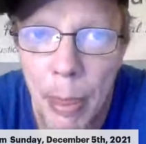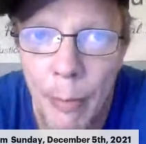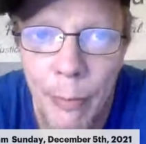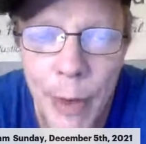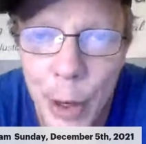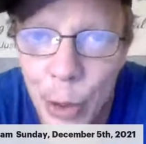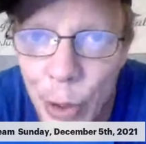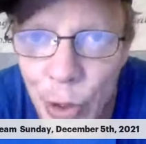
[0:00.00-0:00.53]

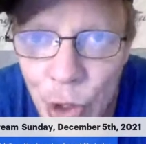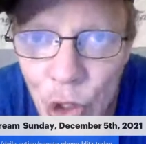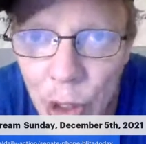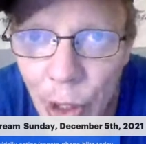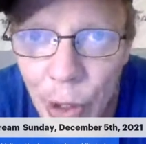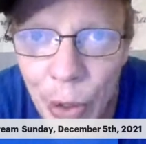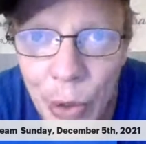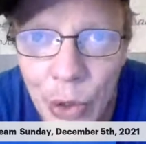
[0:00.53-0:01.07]
veterans
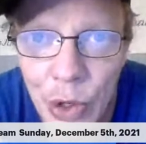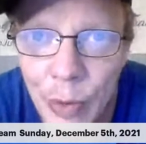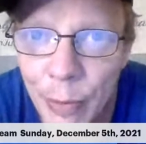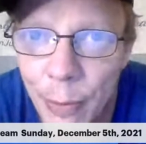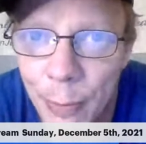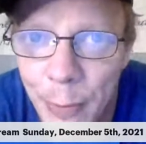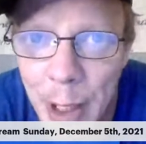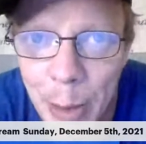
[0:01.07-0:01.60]
loans and
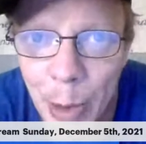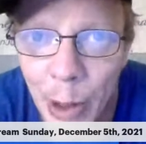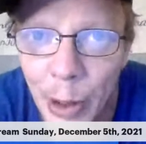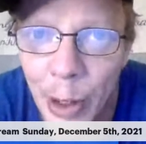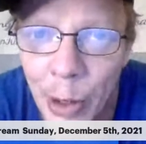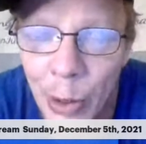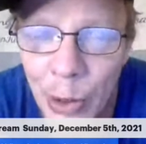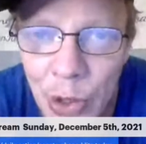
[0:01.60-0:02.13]
FEMA
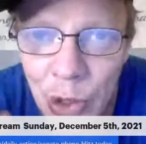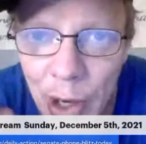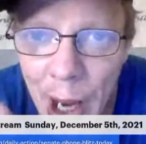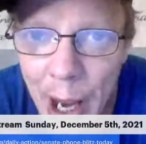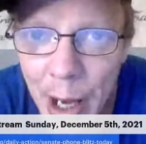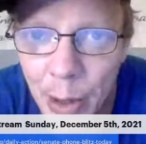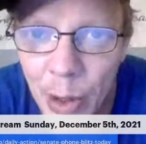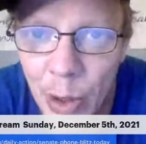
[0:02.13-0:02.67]
loans and
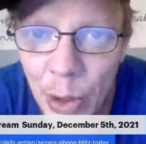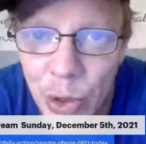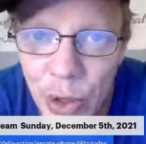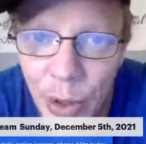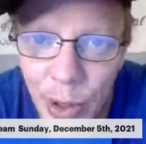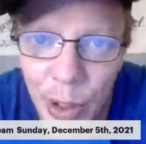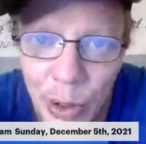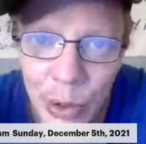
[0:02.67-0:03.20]

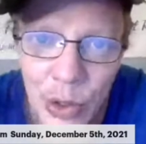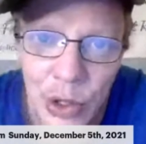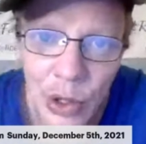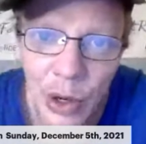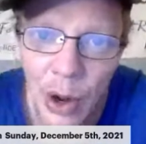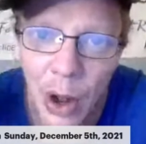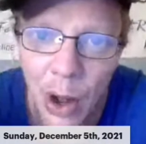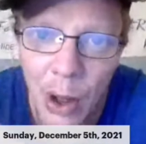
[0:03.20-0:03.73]
agriculture loans
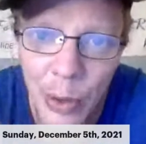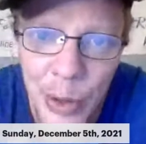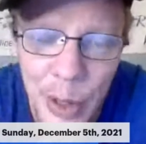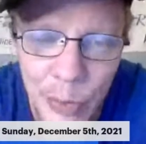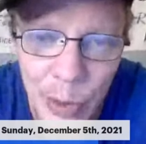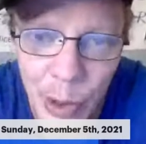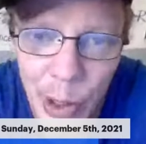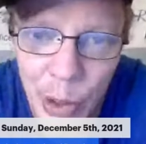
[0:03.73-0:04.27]
and all the
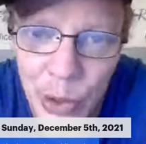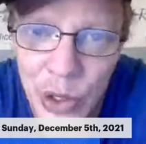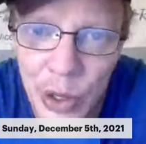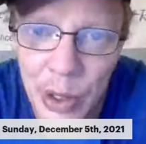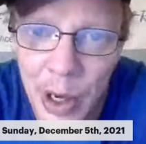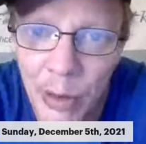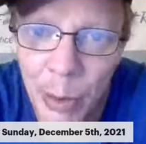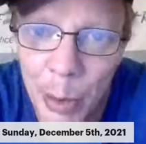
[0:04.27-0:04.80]
different loans that
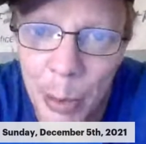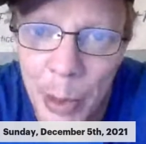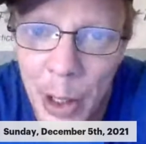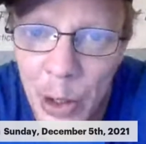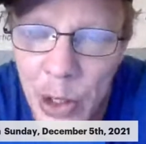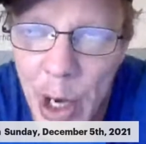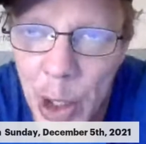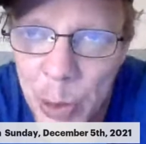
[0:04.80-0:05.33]
the government
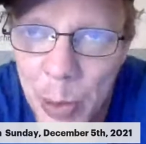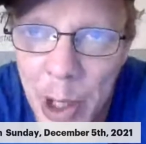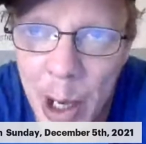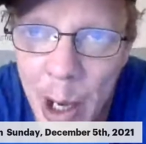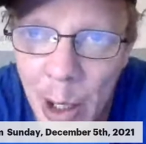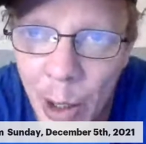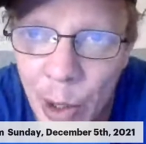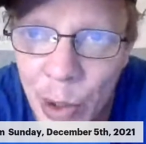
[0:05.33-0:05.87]
makes,
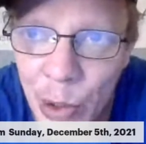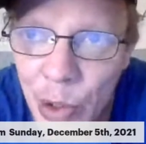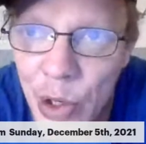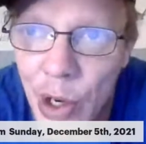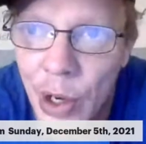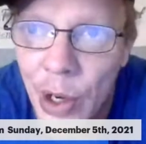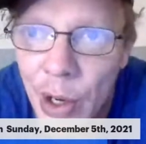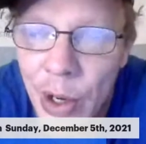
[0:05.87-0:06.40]
SBA loans,
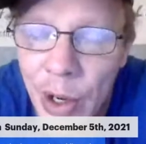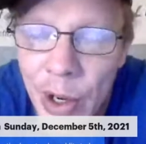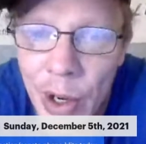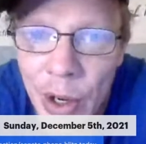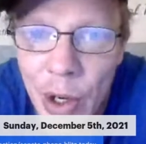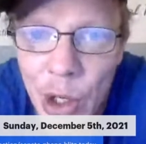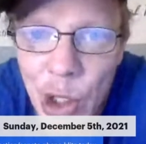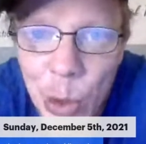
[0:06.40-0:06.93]

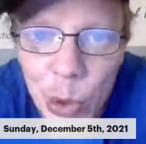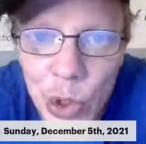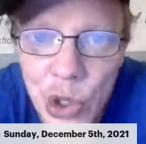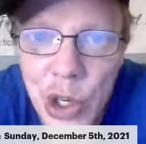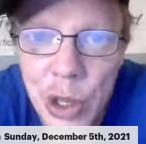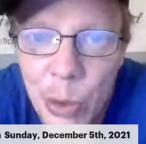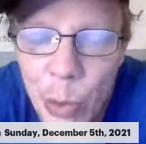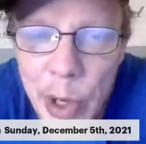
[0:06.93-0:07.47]
you will
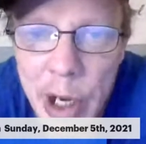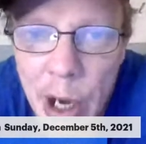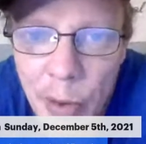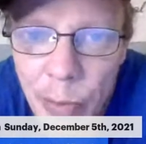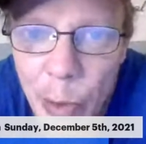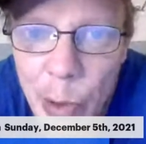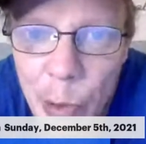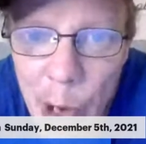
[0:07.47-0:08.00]
see the
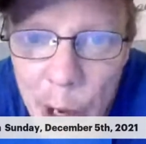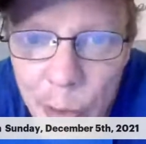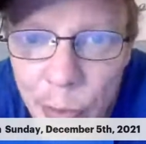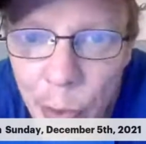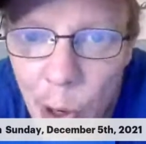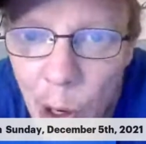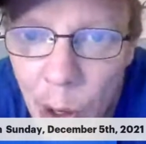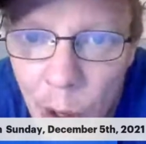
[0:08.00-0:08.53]
recovery rate
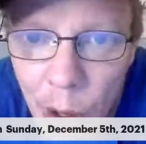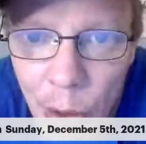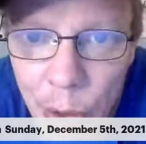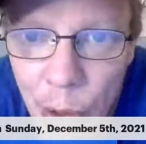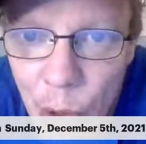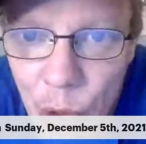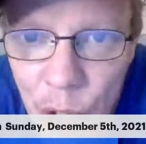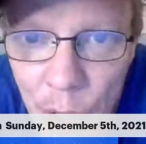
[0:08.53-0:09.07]
for all
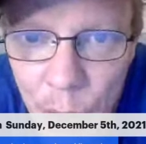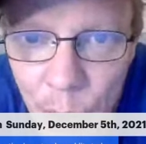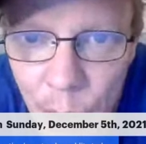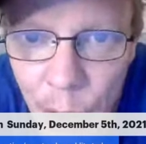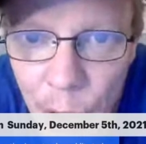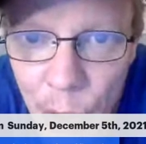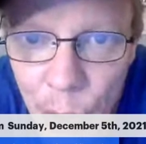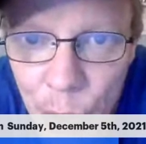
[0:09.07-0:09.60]
those other
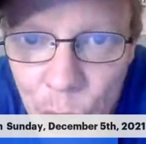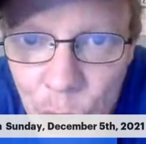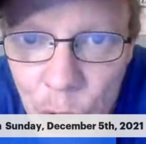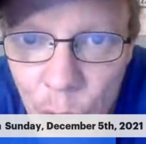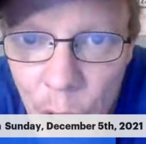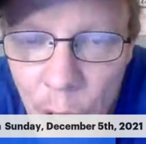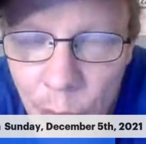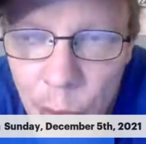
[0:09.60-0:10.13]

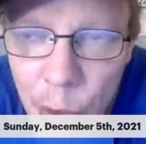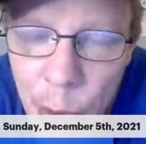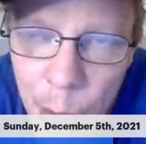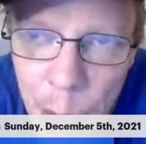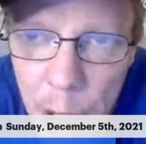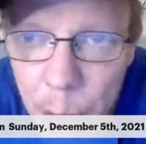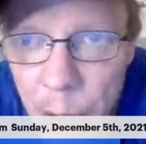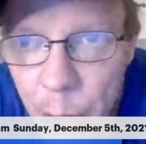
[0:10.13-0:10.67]
loans hover
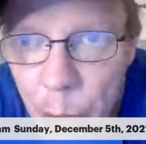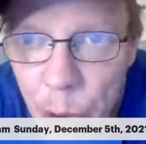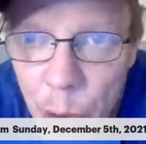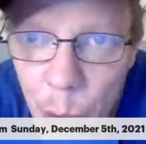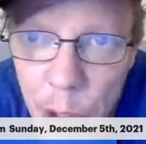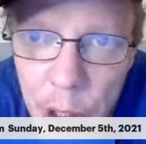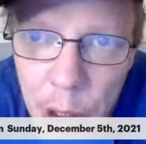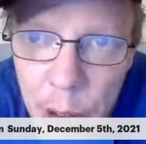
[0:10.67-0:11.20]
maybe
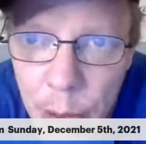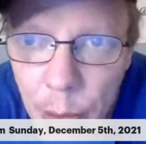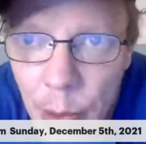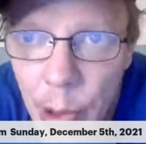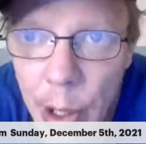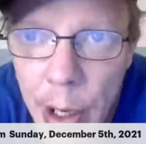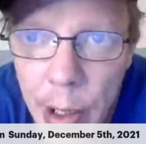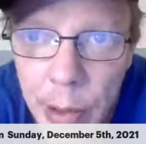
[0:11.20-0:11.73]
between
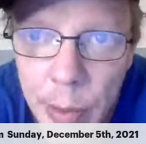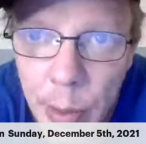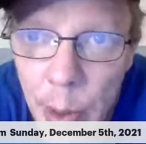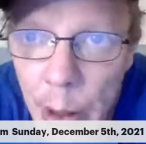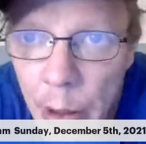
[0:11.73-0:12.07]
like